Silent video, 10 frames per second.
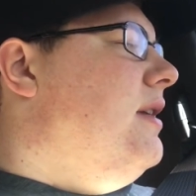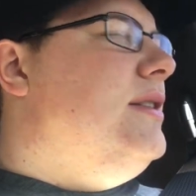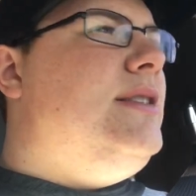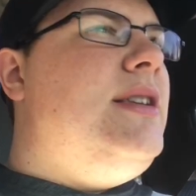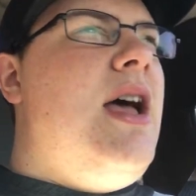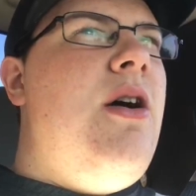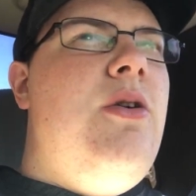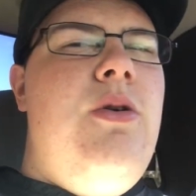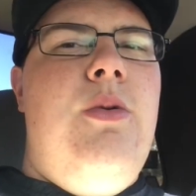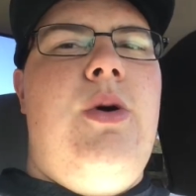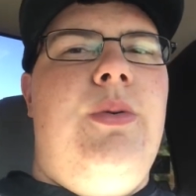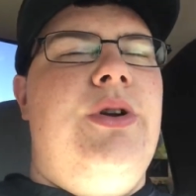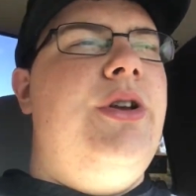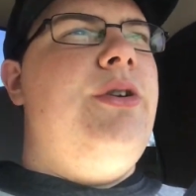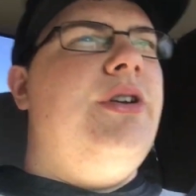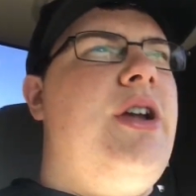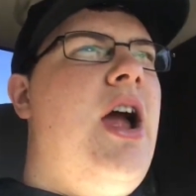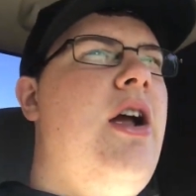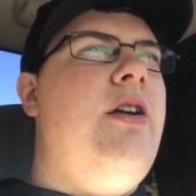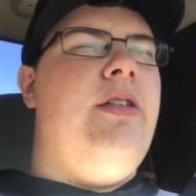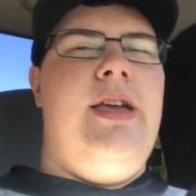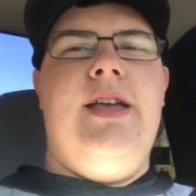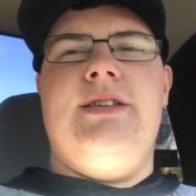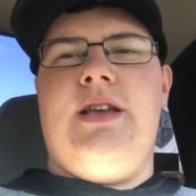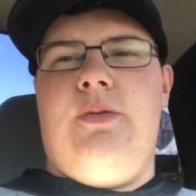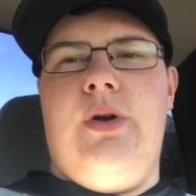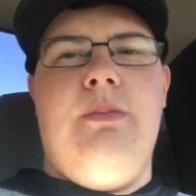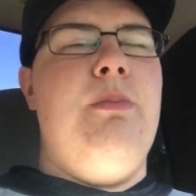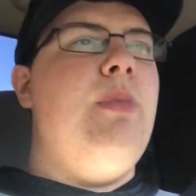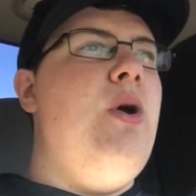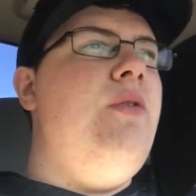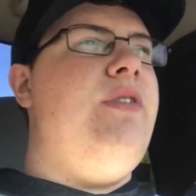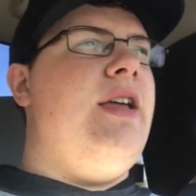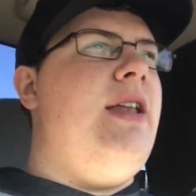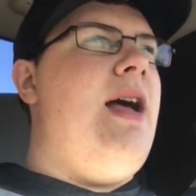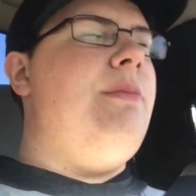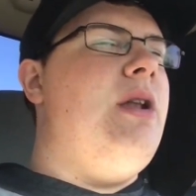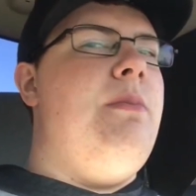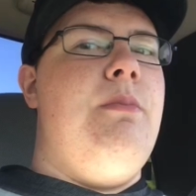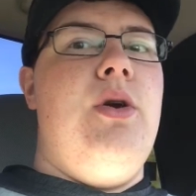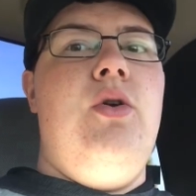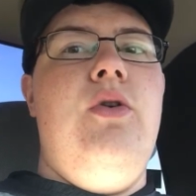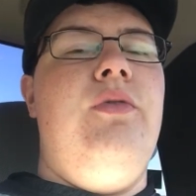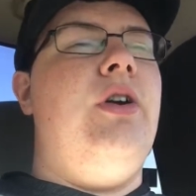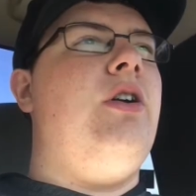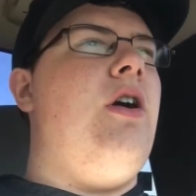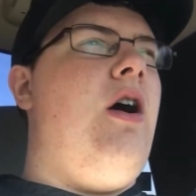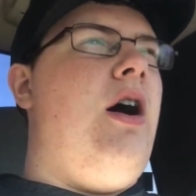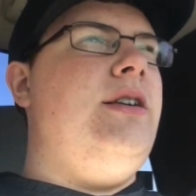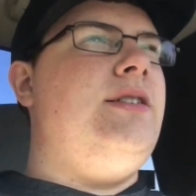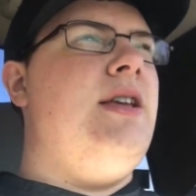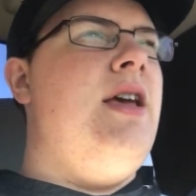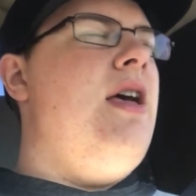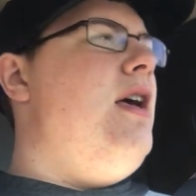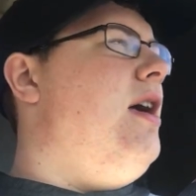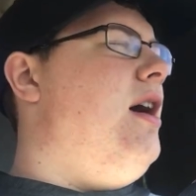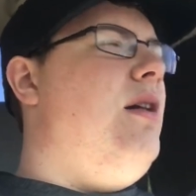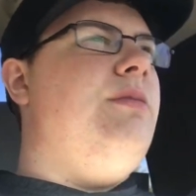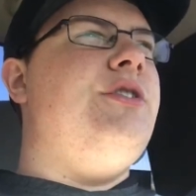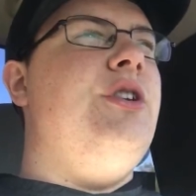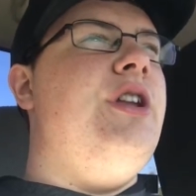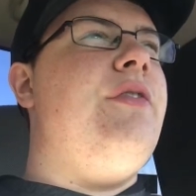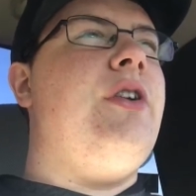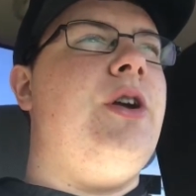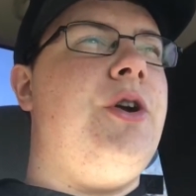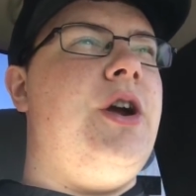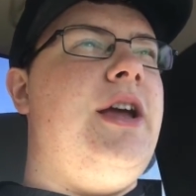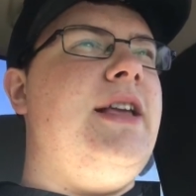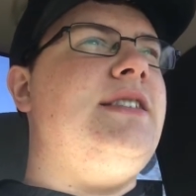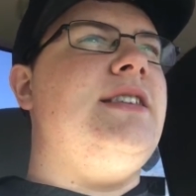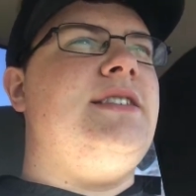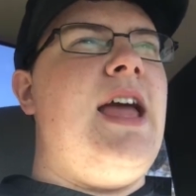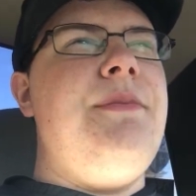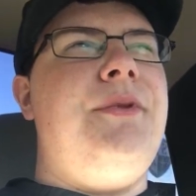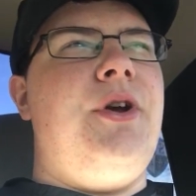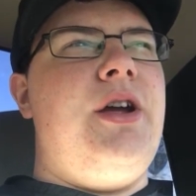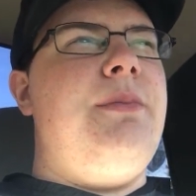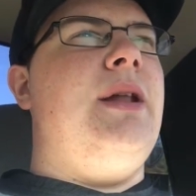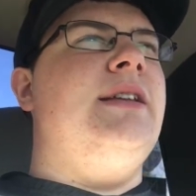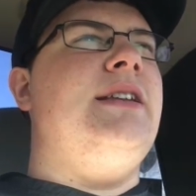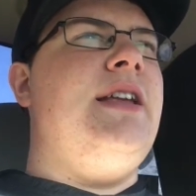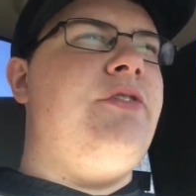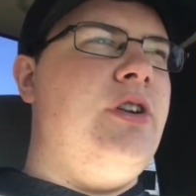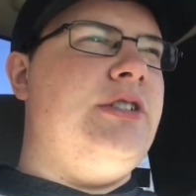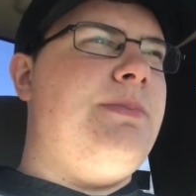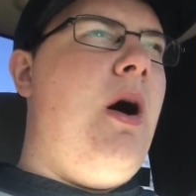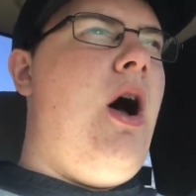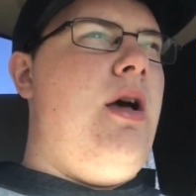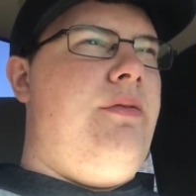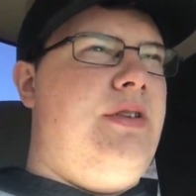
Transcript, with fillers: So what we're doing currently is that we're moving. I'm going to move across um, to a different creek. It's the same creek, but it's a different spot of the